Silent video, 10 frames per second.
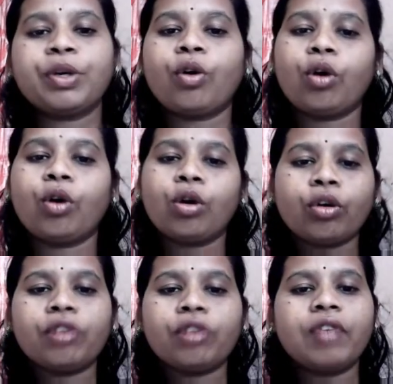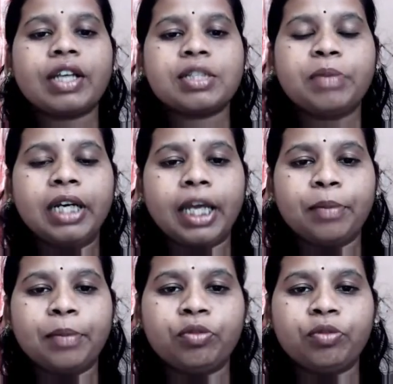or non-flexible type
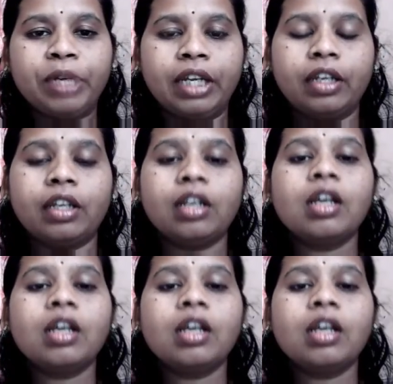of material